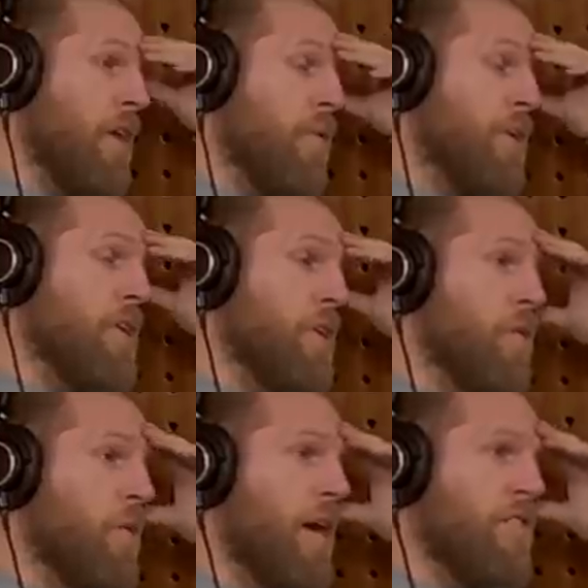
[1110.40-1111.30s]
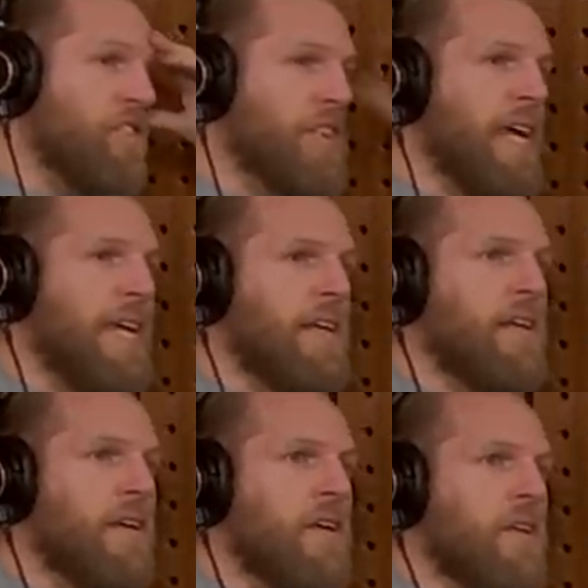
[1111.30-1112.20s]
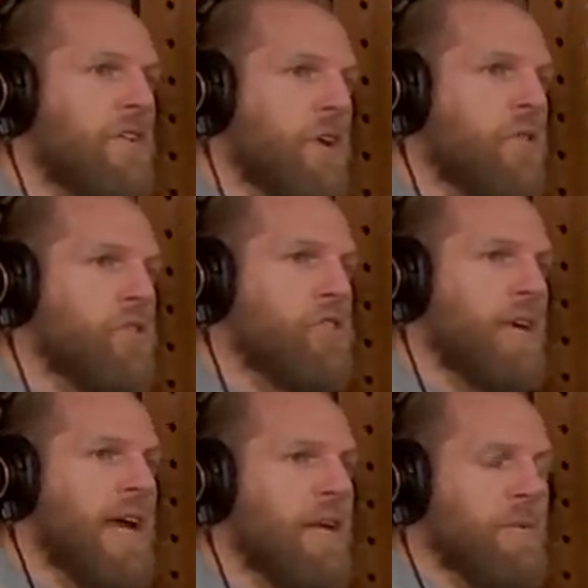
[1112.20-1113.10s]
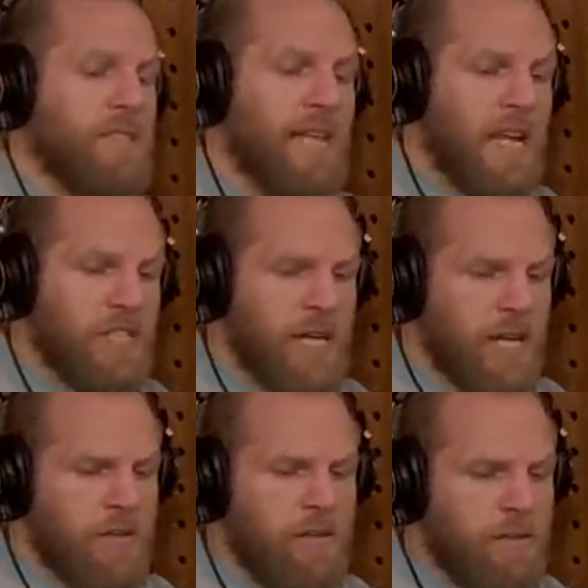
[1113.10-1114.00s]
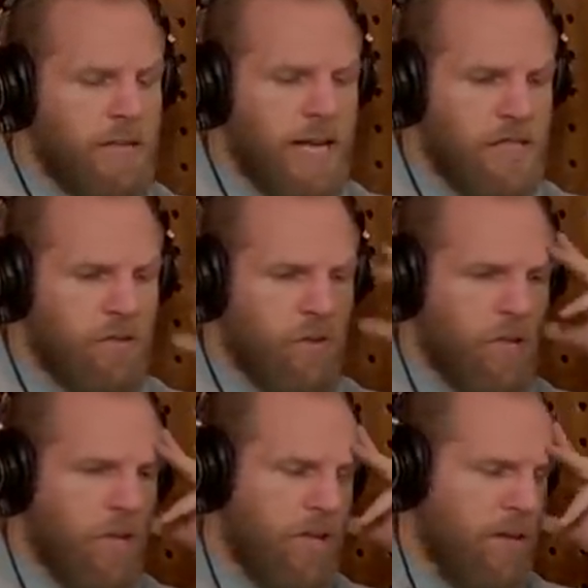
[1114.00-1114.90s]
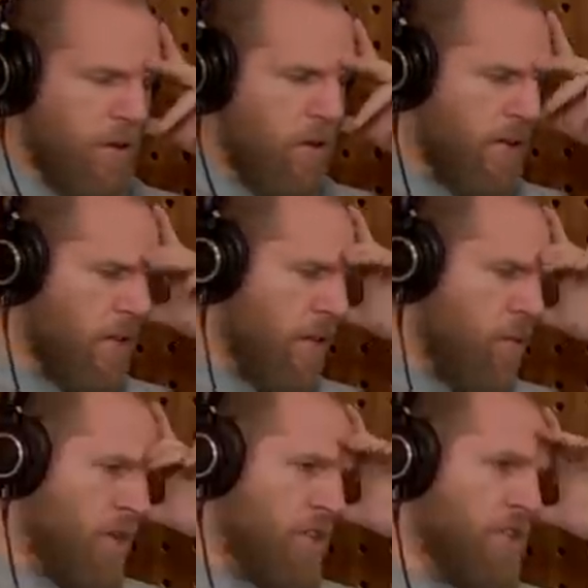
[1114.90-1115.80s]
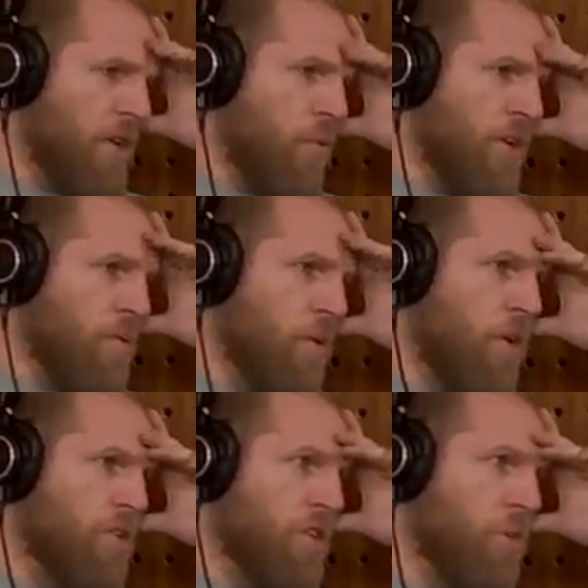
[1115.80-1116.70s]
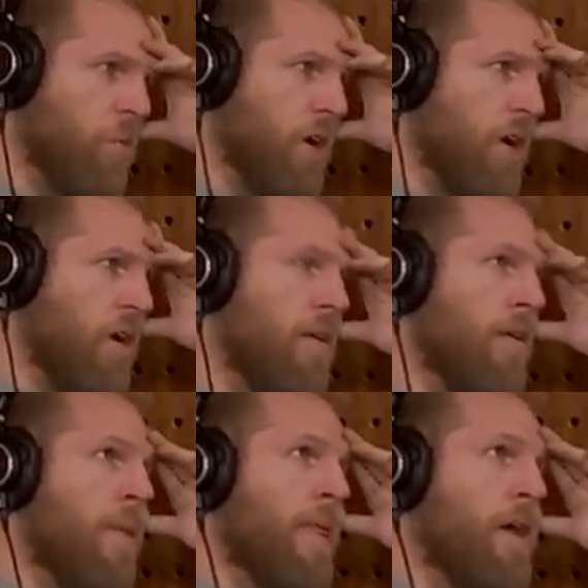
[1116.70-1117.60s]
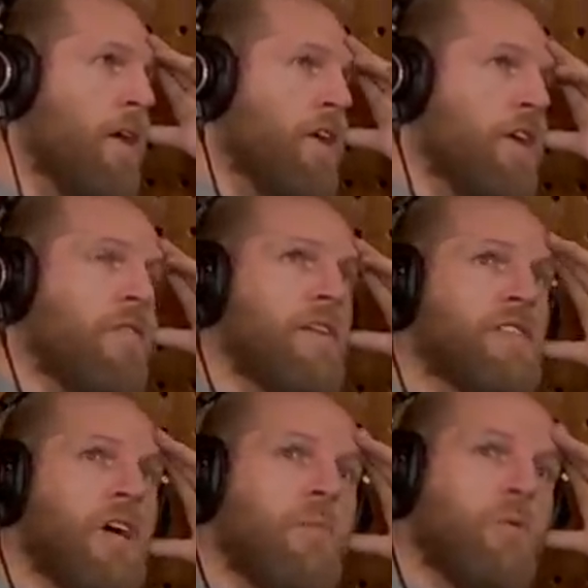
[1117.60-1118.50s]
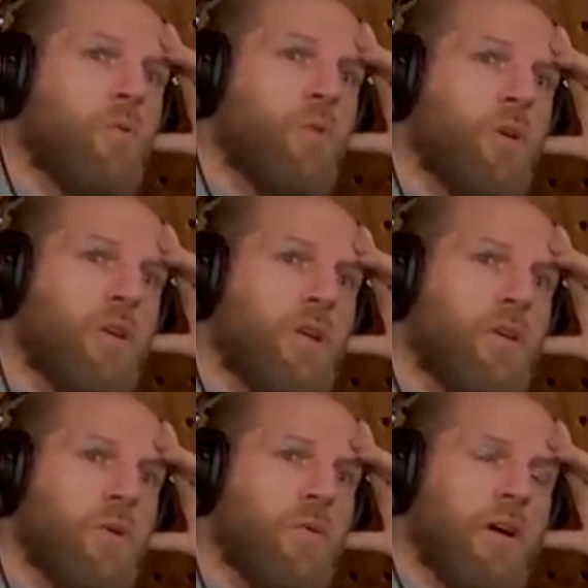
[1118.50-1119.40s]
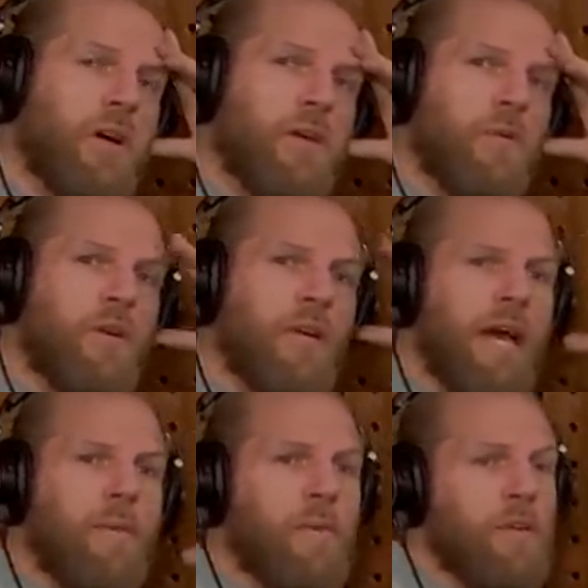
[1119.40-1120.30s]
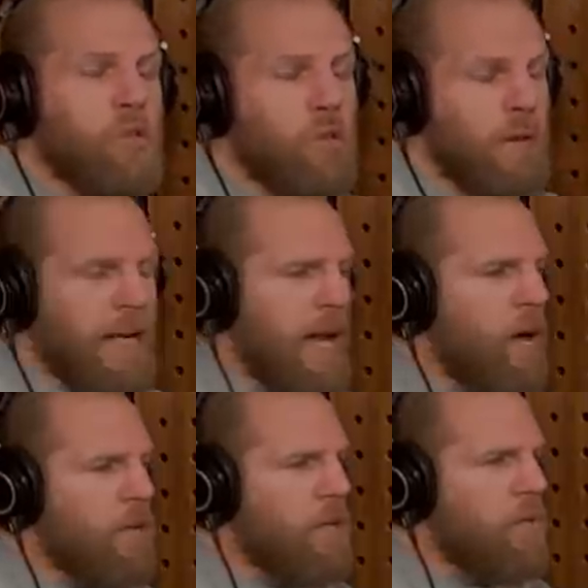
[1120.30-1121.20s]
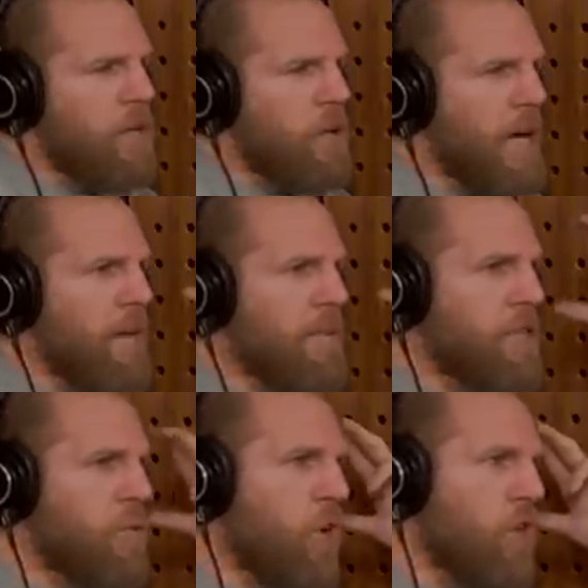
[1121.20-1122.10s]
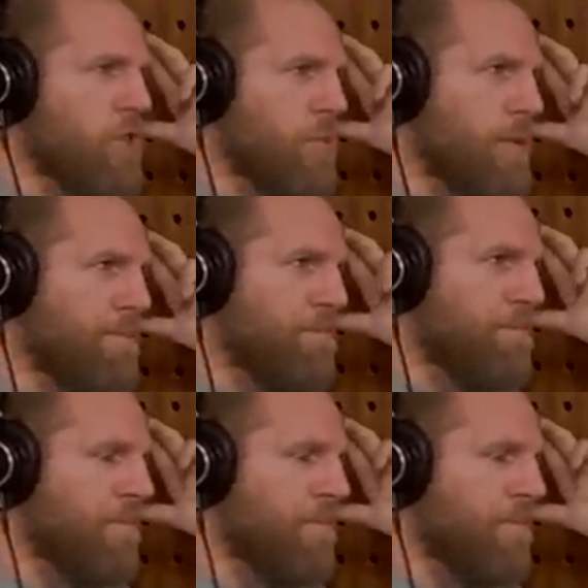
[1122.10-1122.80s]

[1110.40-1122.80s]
knowing you, I've seen those three elements. And actually, later on, a lot, you know, a lot of the questions I wanted to ask you were, you know, for example, you know, you were when you came, and we can talk about it now. When you when you came into Wasps,